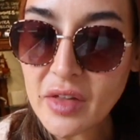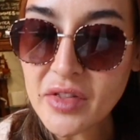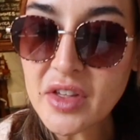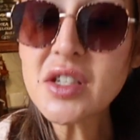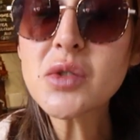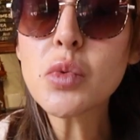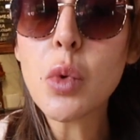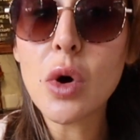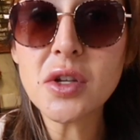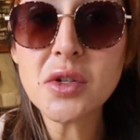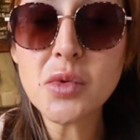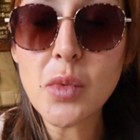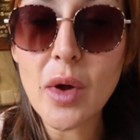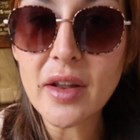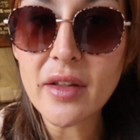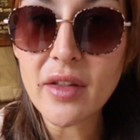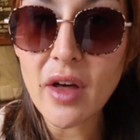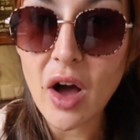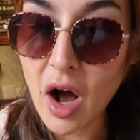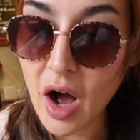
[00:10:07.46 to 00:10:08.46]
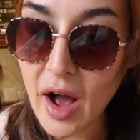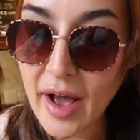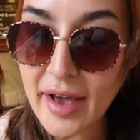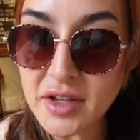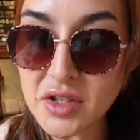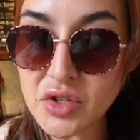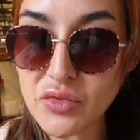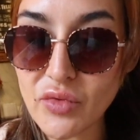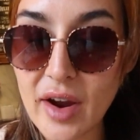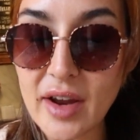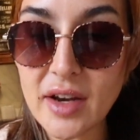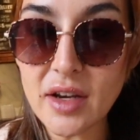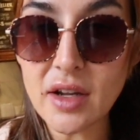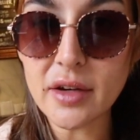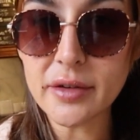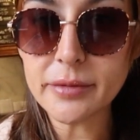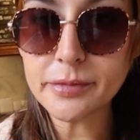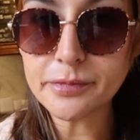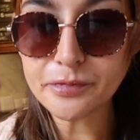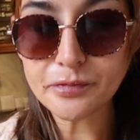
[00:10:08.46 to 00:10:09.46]
This was one of the highest rated
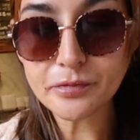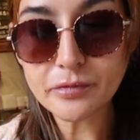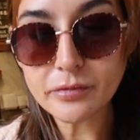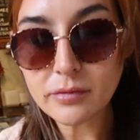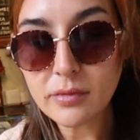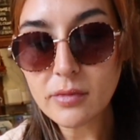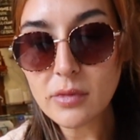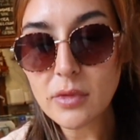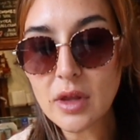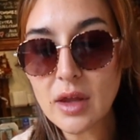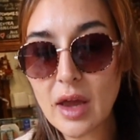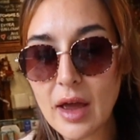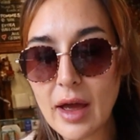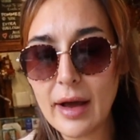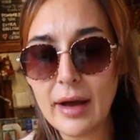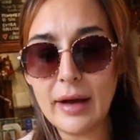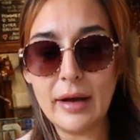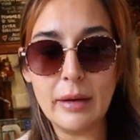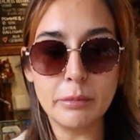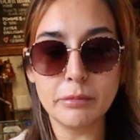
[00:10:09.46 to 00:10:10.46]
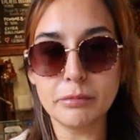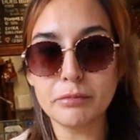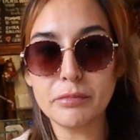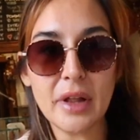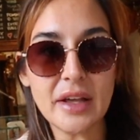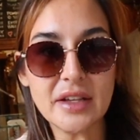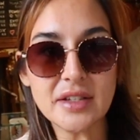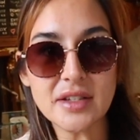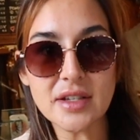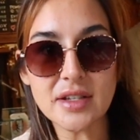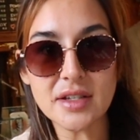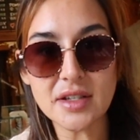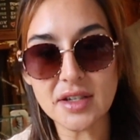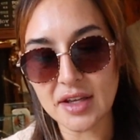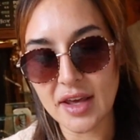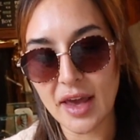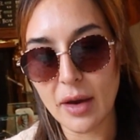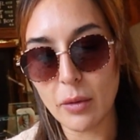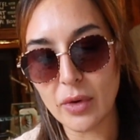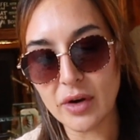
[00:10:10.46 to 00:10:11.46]
places to
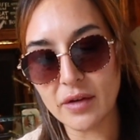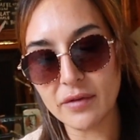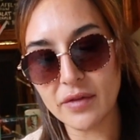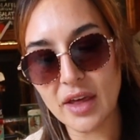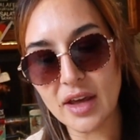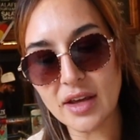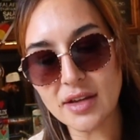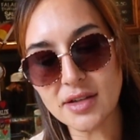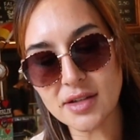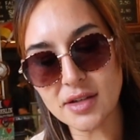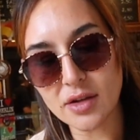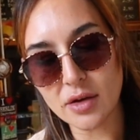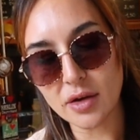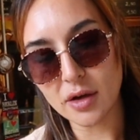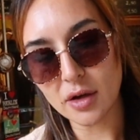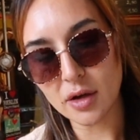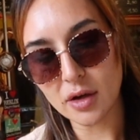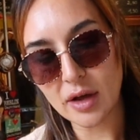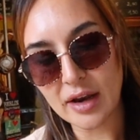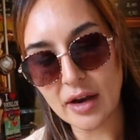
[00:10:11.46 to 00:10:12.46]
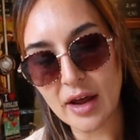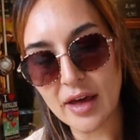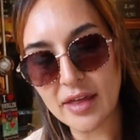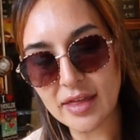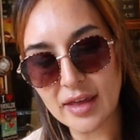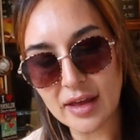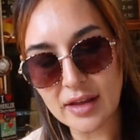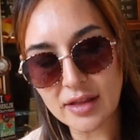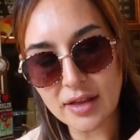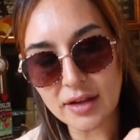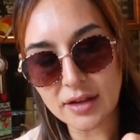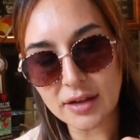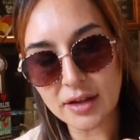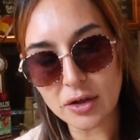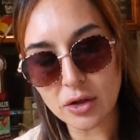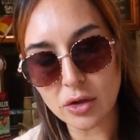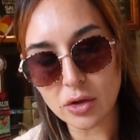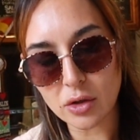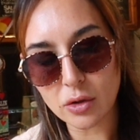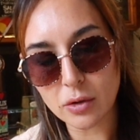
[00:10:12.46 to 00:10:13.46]
get one of these. So, and I think the
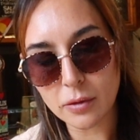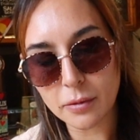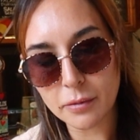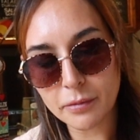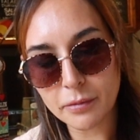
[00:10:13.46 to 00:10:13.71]
little...